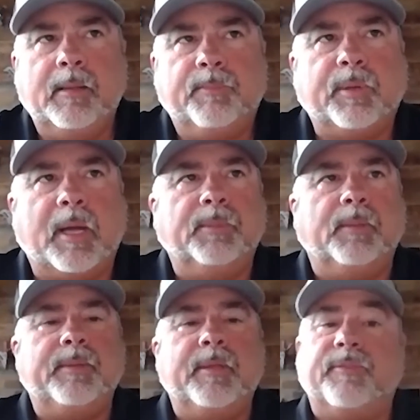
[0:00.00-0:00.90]

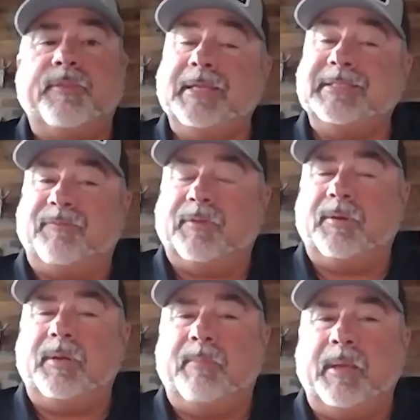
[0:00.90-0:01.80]
probably the things I've
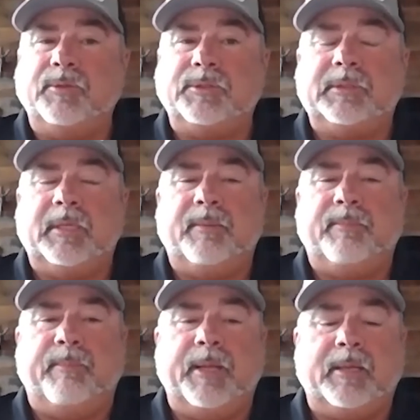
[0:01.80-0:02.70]
learned the most
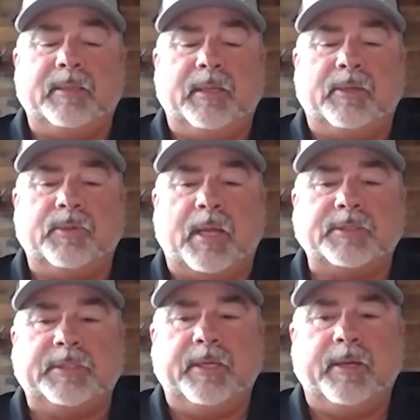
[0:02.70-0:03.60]

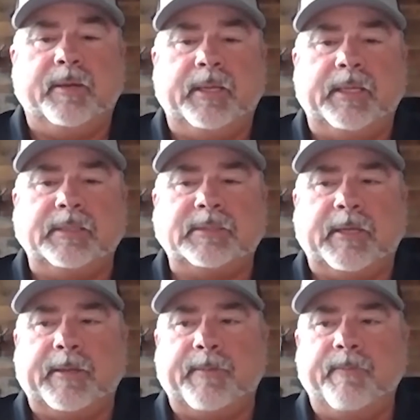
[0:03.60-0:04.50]
across there is
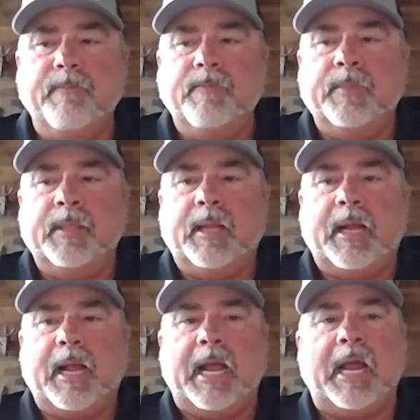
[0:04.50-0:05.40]

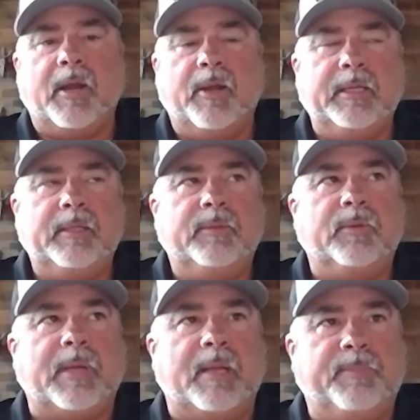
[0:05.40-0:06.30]
hiring the
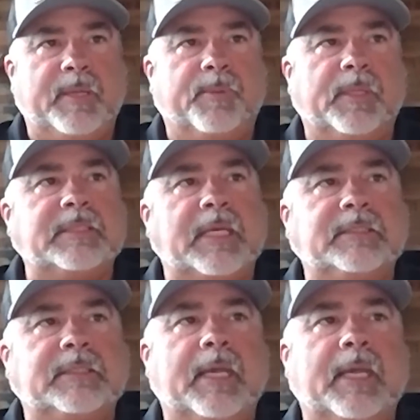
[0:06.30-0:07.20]
right people, as I
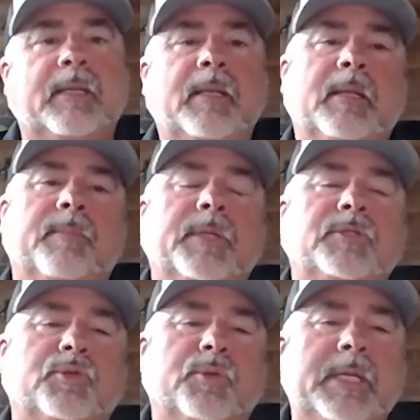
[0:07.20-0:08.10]
said, but
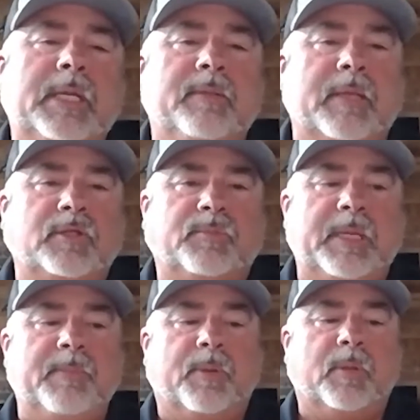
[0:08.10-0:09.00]
treating those
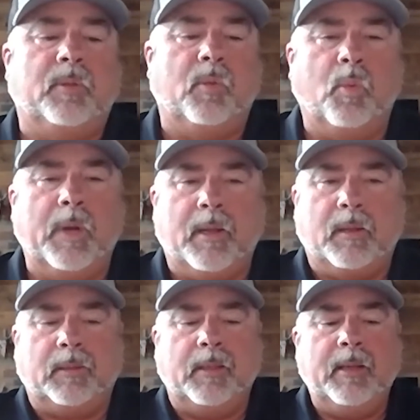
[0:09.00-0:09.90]
people
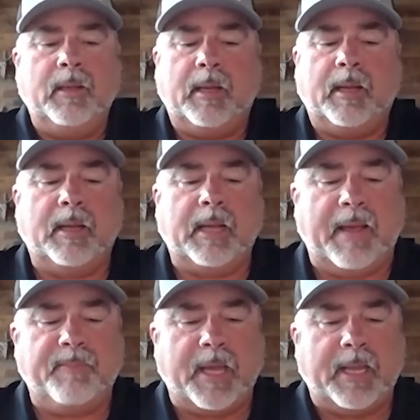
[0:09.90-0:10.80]
well.
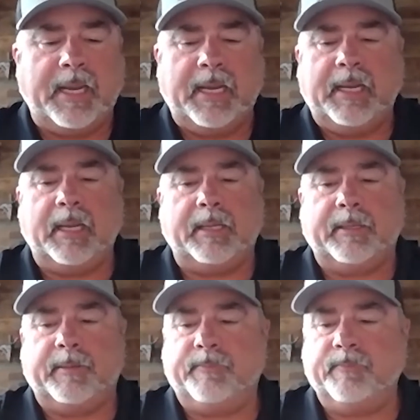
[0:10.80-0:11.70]
I'm not
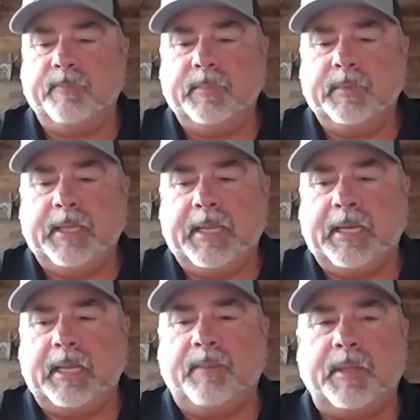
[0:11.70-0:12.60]
and
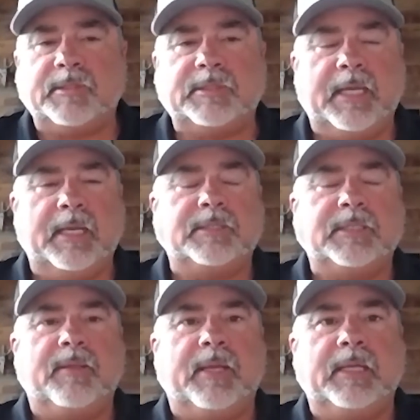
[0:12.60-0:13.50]
I'm not saying it's
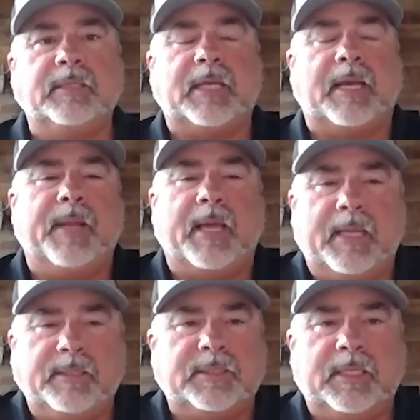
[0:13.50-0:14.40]
anything against, I'm not
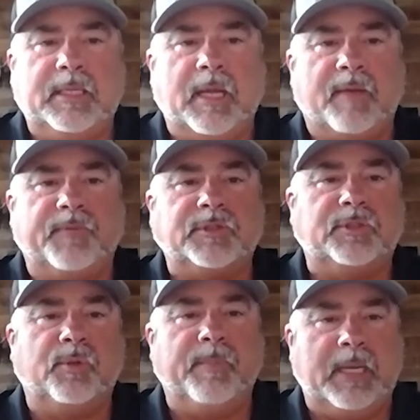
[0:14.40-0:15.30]
a sit in the office,
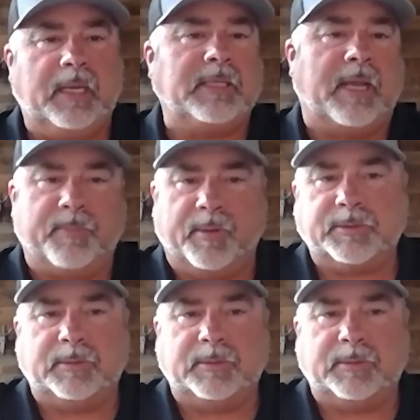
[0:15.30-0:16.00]
do meeting type person.